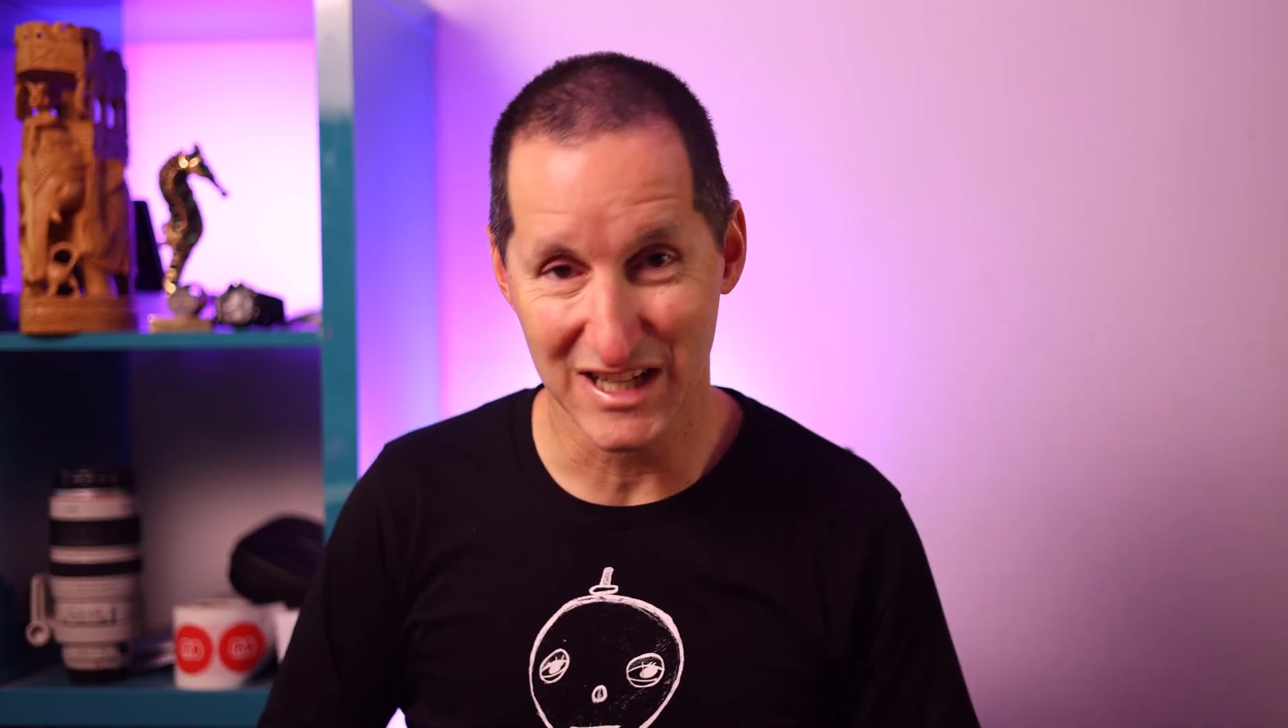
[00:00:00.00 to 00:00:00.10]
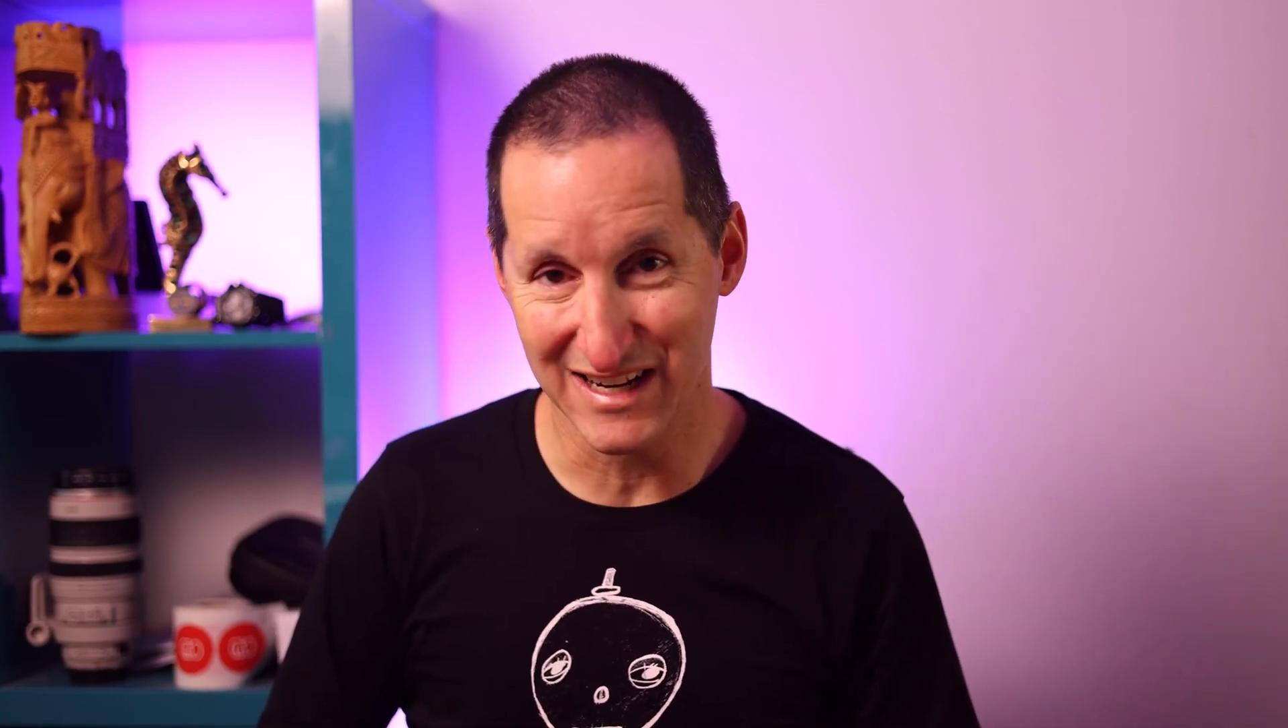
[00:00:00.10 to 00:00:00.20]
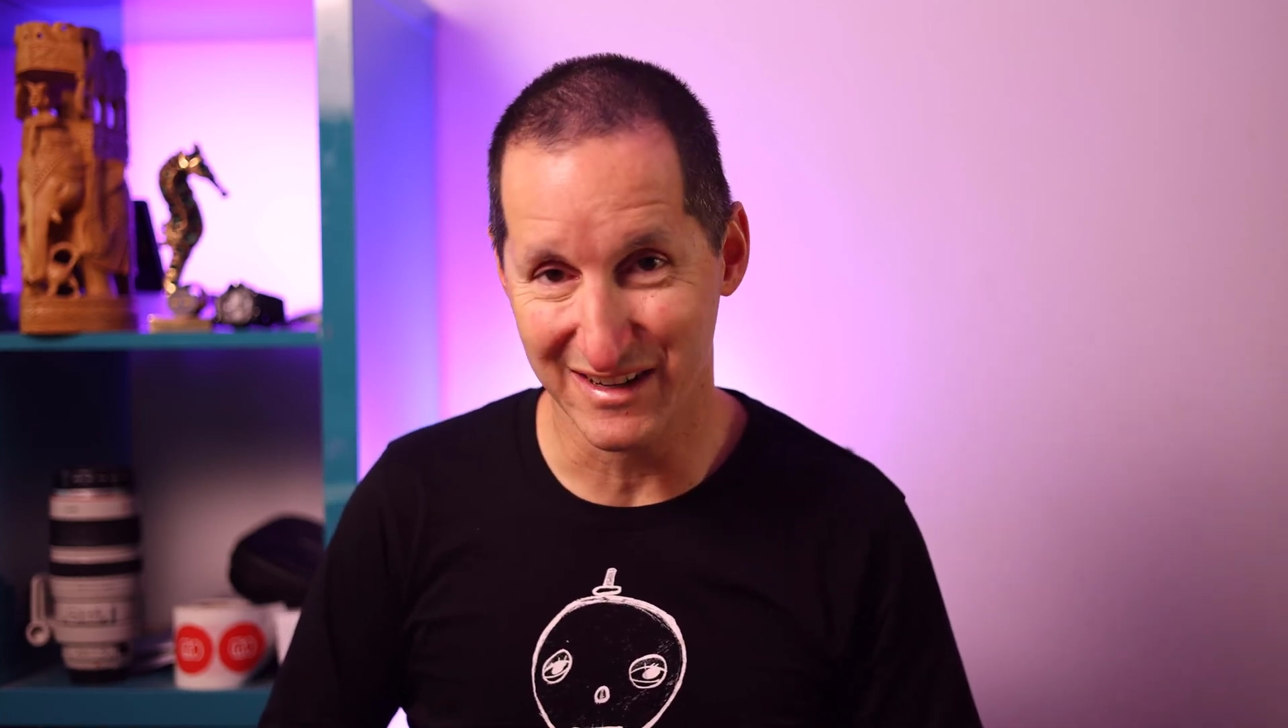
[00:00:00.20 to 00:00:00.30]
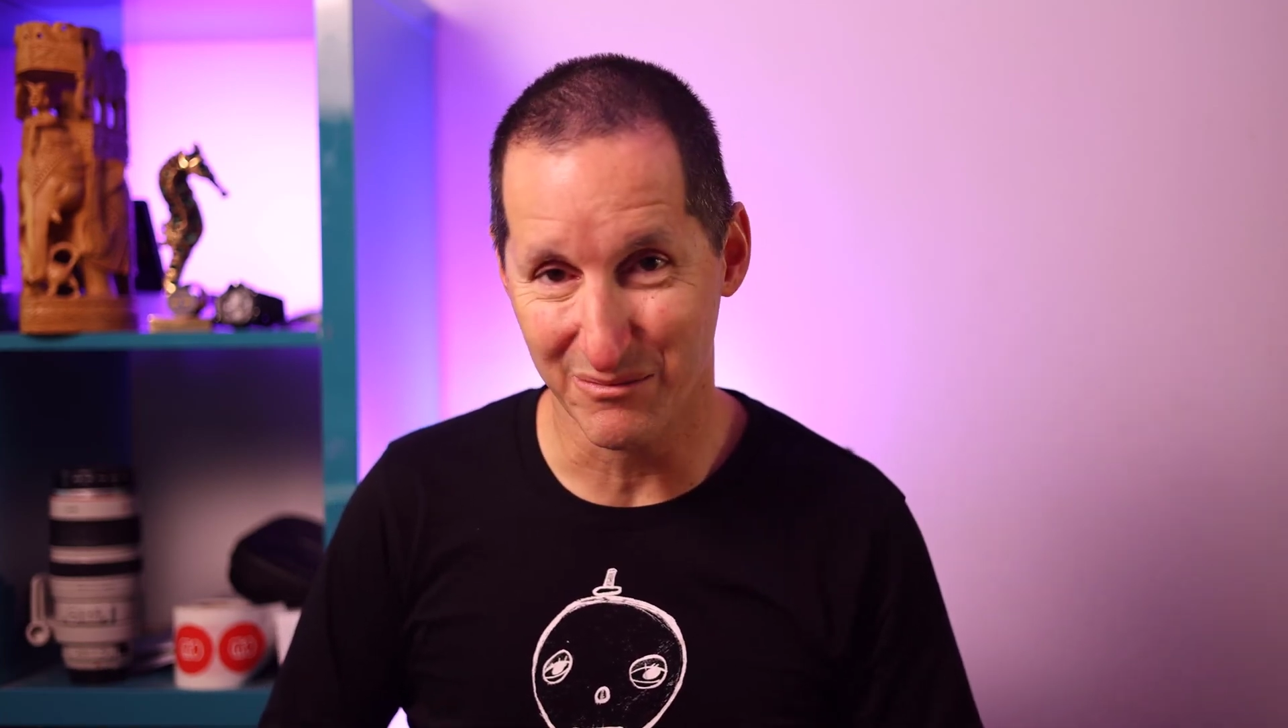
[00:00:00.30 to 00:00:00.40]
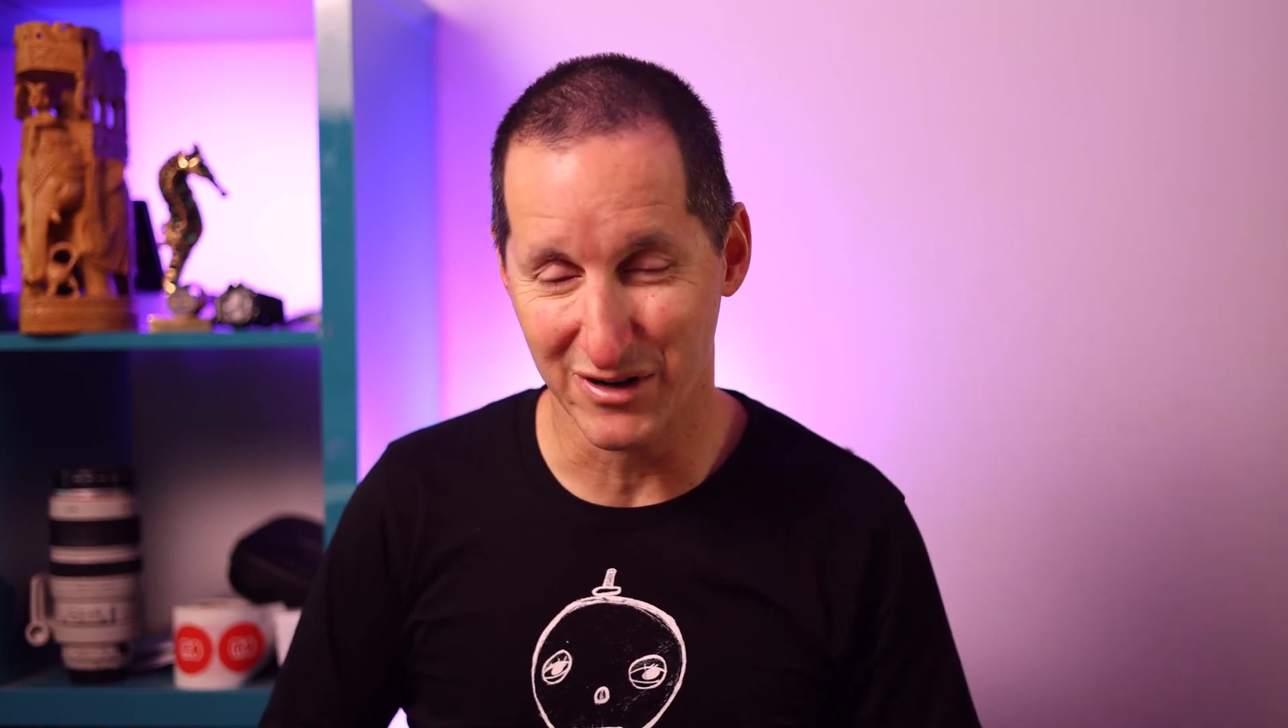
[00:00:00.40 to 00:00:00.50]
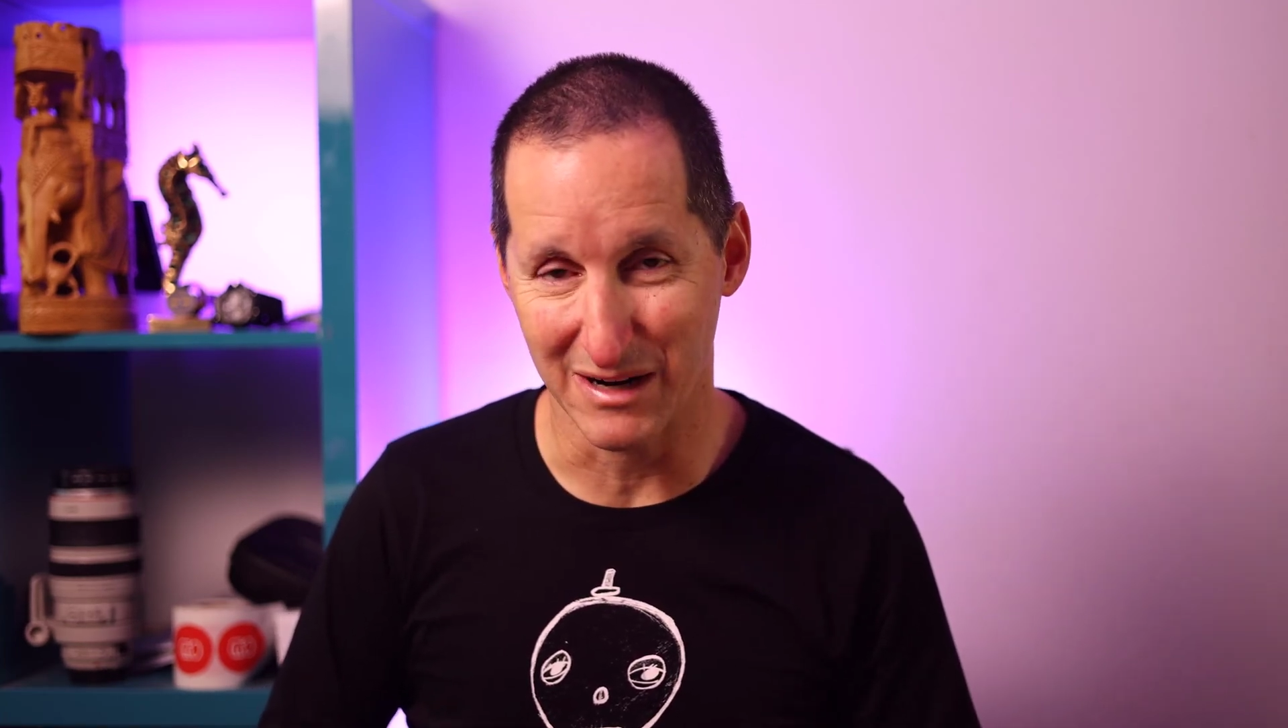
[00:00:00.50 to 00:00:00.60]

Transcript: sharing